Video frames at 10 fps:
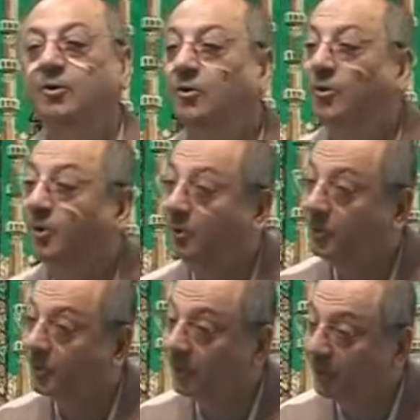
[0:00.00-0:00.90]

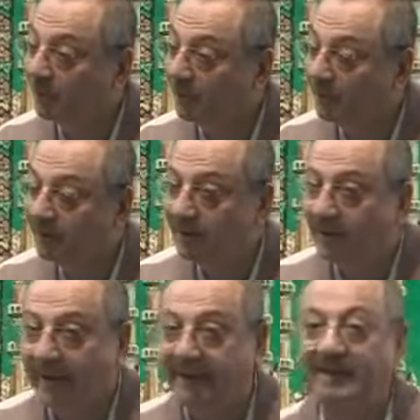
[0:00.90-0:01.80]
Khuluku.
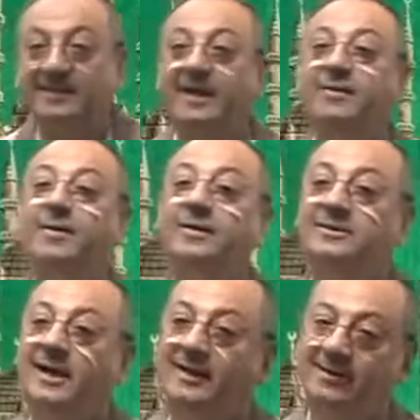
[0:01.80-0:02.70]
And in the
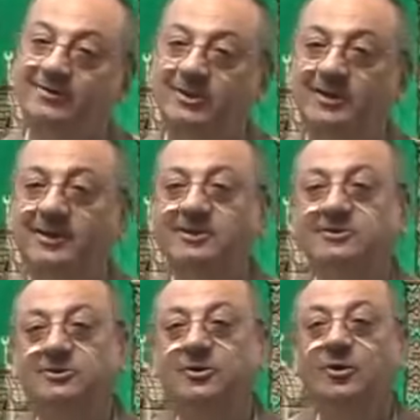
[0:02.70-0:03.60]
other sentence,
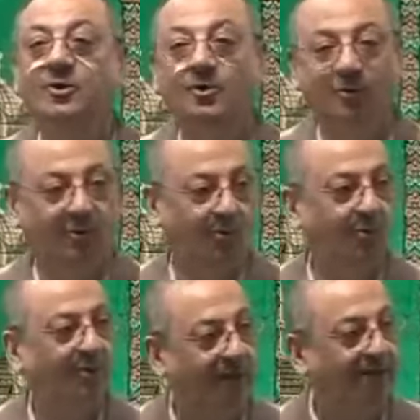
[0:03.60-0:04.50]

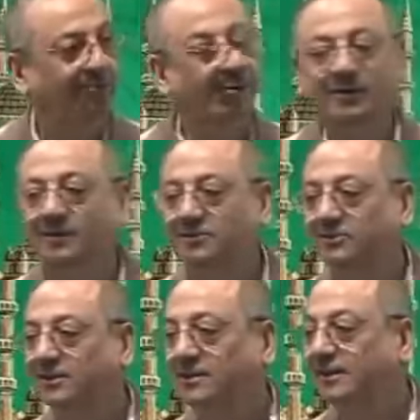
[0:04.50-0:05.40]
Hulukan was
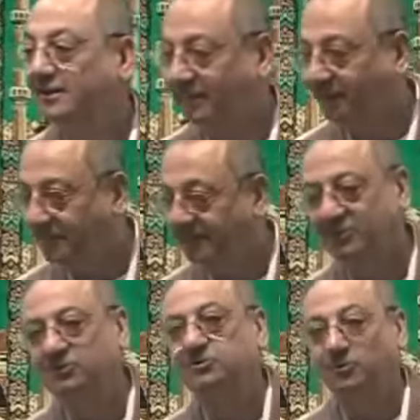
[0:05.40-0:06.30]
tamiz.
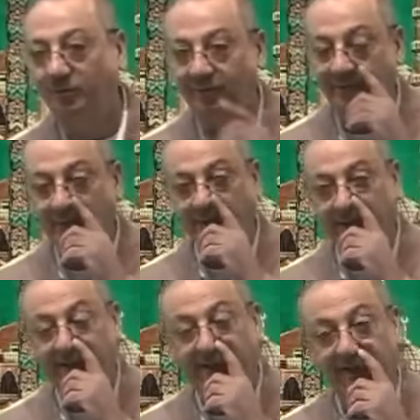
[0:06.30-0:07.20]
So
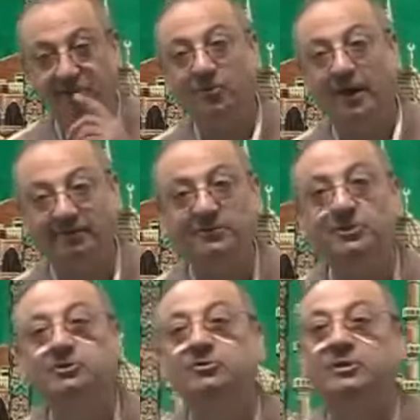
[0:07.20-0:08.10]
you have a
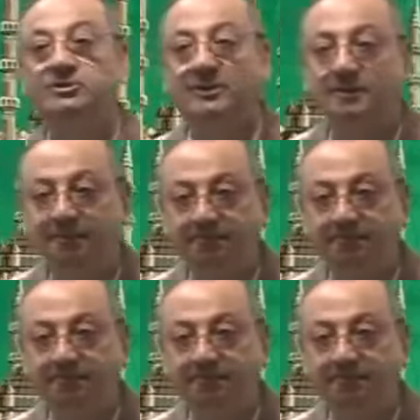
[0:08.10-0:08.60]
situation